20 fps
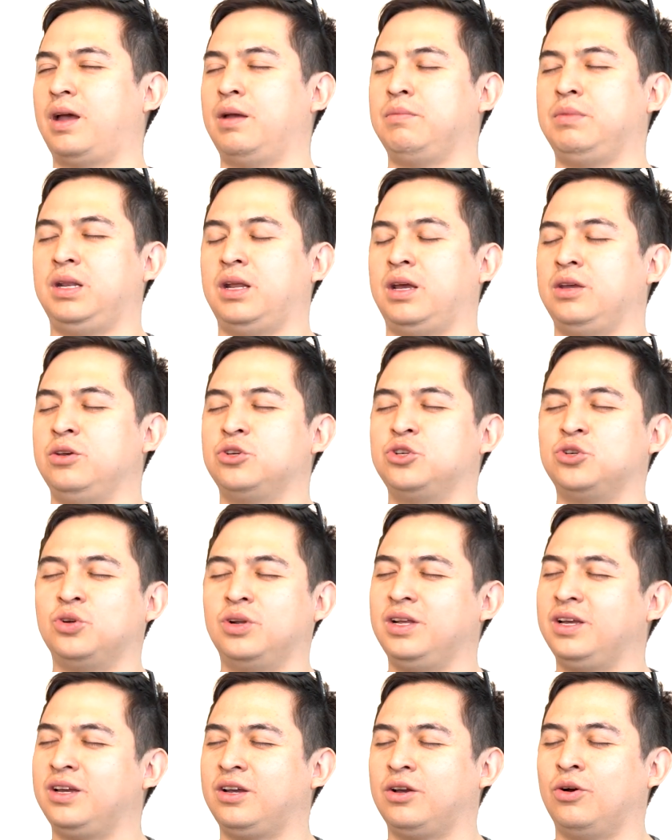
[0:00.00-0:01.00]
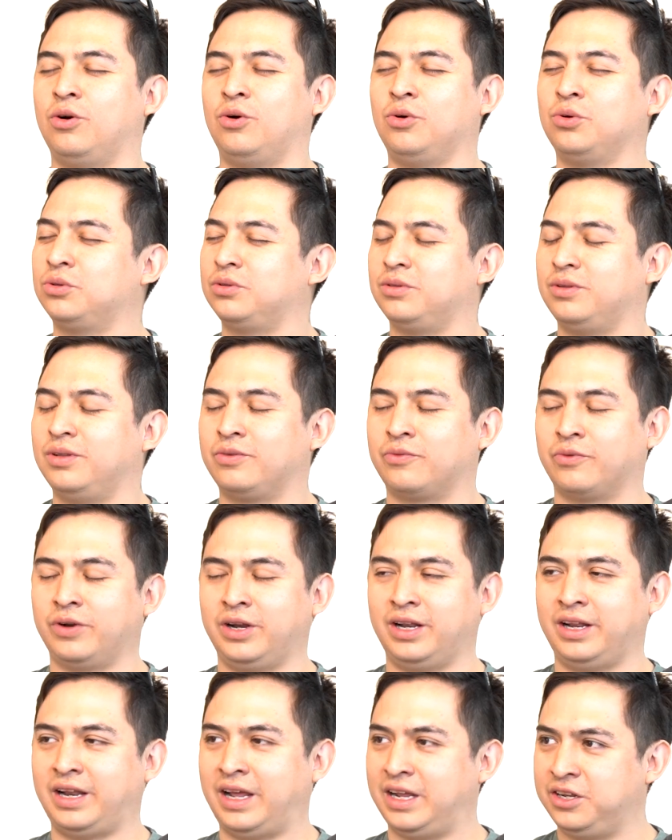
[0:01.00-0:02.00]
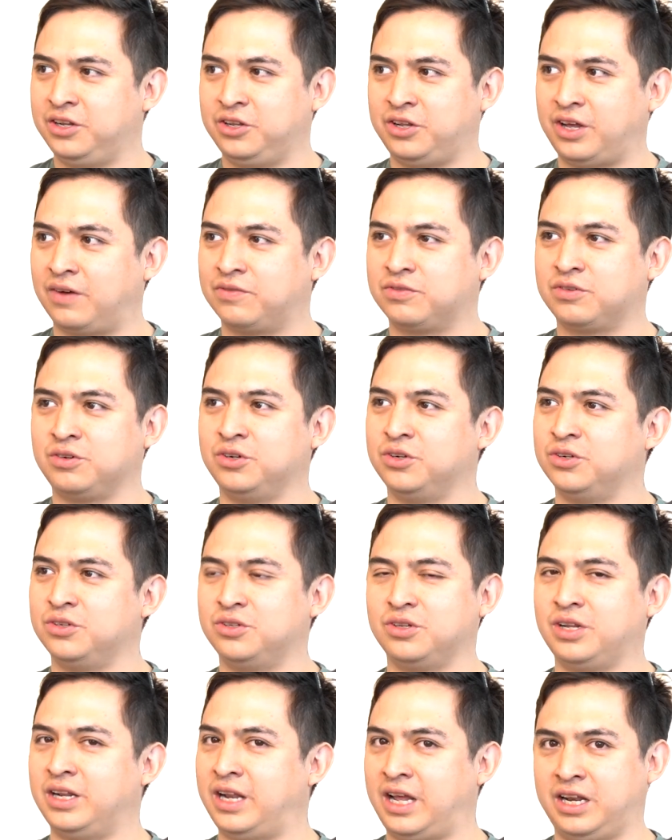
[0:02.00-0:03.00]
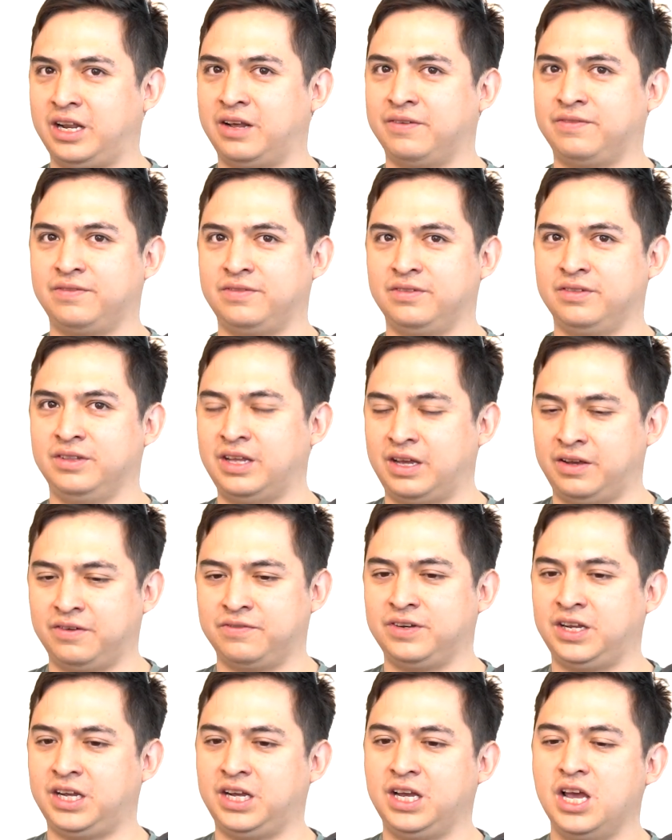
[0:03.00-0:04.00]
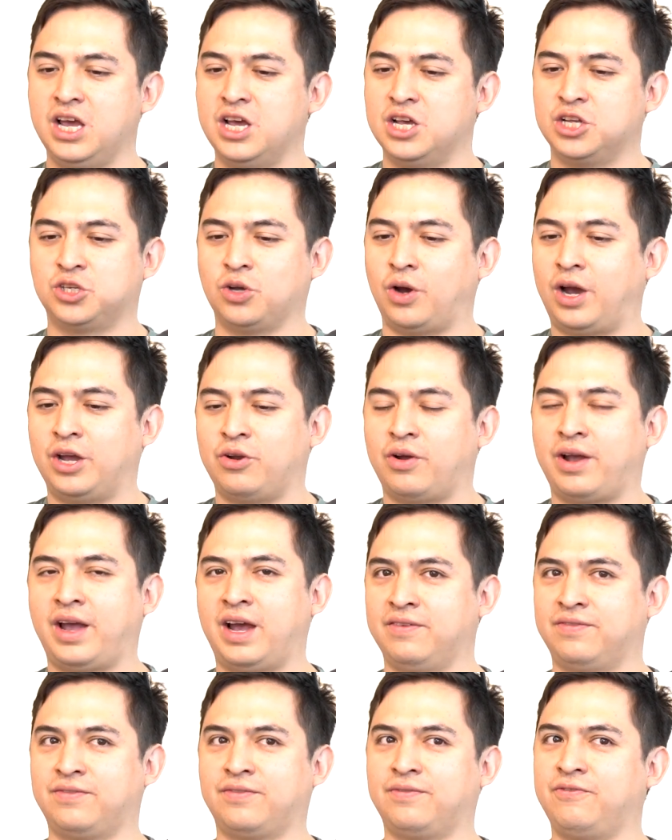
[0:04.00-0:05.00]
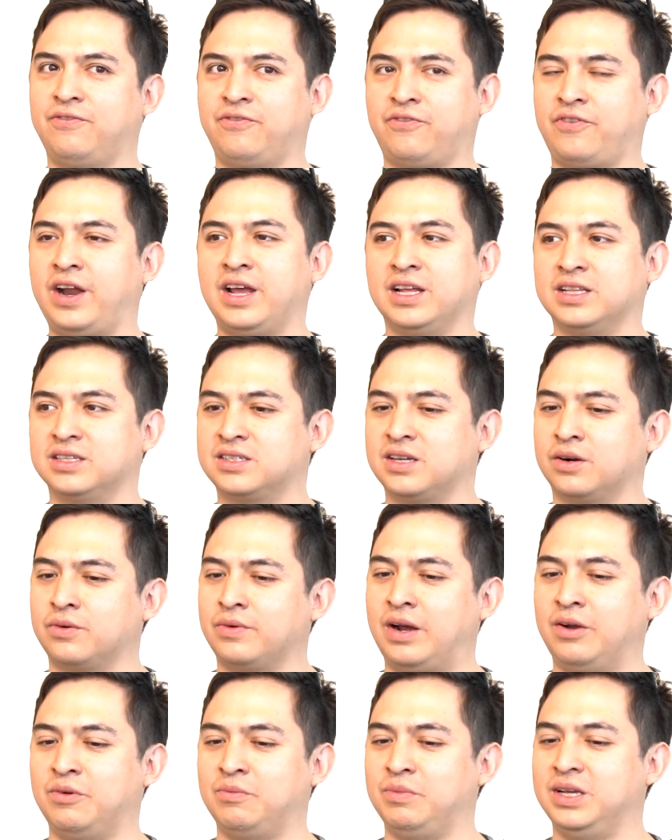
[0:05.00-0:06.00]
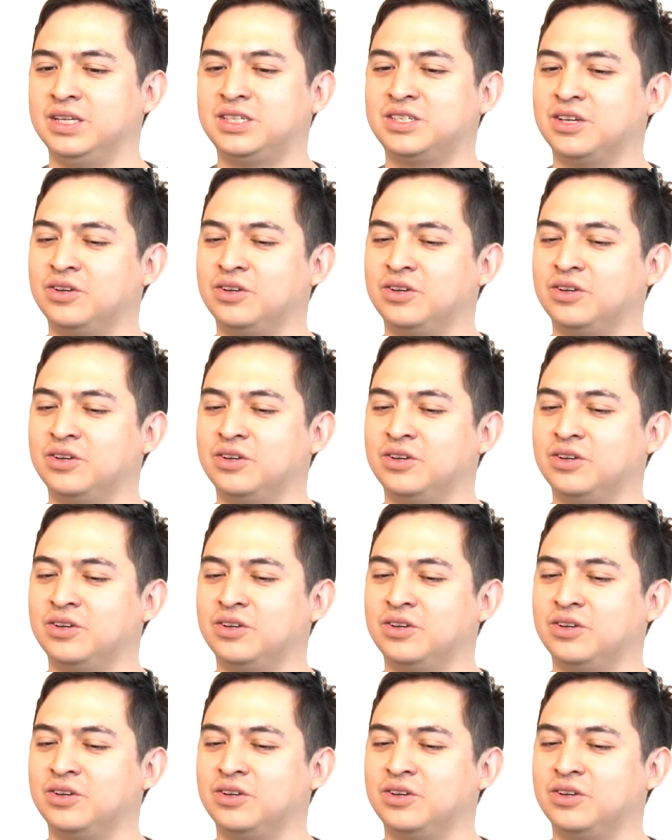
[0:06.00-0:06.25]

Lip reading: usually code late in the afternoon, the evening, so I don't have friends around me.